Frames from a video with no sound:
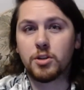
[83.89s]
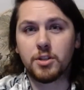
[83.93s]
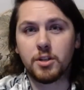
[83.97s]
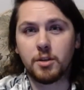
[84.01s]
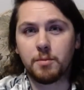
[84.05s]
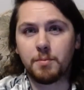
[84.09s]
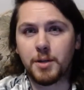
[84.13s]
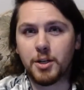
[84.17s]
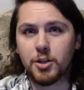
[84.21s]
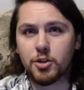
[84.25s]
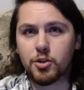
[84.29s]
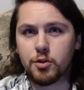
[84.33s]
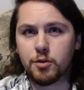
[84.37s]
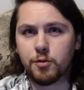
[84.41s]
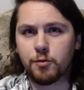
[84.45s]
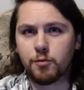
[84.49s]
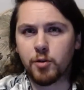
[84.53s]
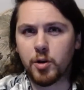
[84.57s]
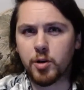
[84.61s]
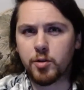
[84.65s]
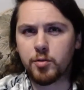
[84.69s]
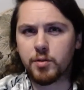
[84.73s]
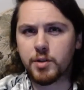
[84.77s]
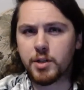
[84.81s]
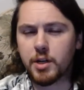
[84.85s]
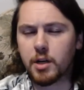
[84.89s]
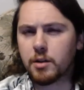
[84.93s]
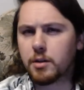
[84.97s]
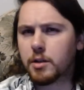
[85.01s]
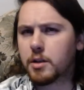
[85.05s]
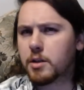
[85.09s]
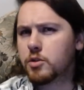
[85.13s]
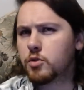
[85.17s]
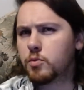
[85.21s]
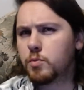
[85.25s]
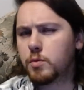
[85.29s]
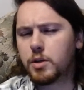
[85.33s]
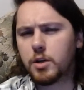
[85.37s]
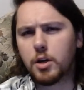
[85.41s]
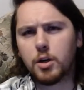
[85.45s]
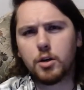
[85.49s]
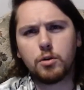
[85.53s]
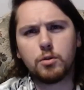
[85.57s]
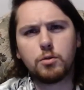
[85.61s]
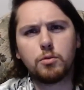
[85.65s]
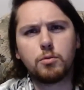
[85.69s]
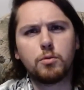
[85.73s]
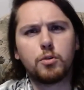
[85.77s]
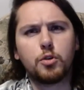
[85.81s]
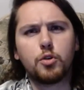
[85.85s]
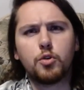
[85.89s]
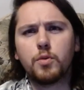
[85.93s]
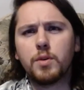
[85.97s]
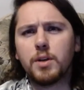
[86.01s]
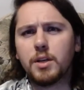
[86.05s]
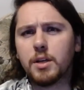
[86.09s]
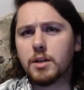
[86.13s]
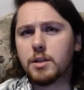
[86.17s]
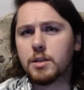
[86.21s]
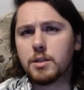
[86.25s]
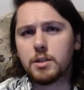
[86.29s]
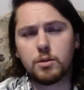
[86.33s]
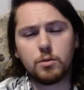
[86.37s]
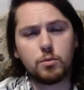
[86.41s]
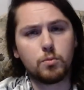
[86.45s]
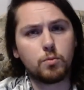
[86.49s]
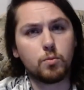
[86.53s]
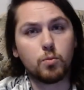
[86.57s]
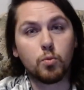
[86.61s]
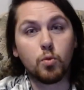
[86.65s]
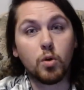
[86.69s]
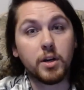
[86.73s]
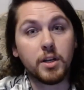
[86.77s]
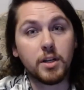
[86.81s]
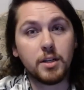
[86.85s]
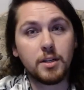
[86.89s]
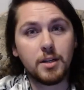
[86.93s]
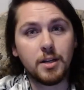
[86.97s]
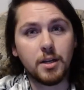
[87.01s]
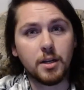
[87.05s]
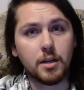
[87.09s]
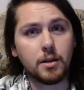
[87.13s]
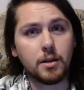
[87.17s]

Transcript: at a picture of Frederick Douglass would know who he is and what he did.